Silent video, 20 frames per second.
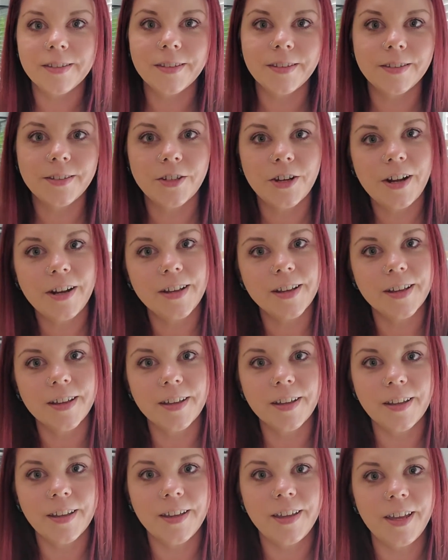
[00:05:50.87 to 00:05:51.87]
Trying to
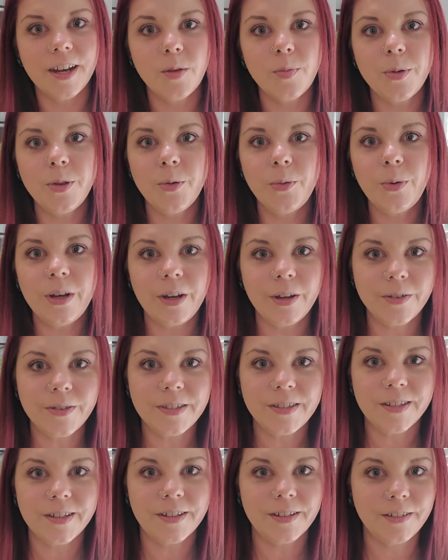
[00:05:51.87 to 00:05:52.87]
get up on the
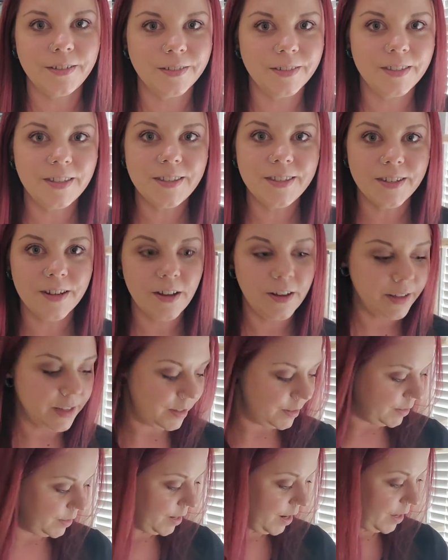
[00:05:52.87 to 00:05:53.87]
windowsill. This dog
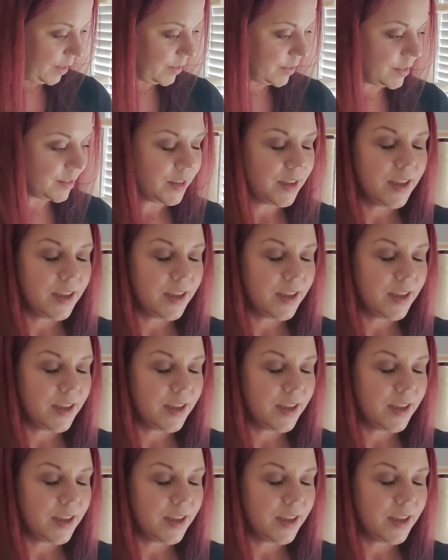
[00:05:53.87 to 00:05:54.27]
is nuts.